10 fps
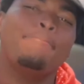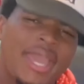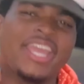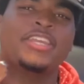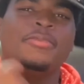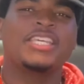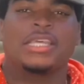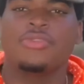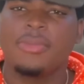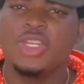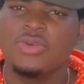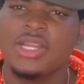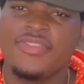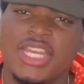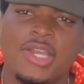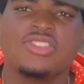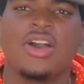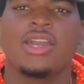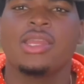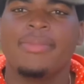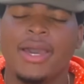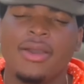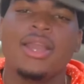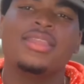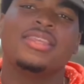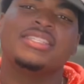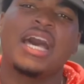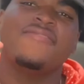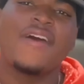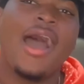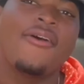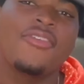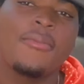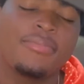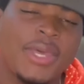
banger because I will be doing a video talking about the top five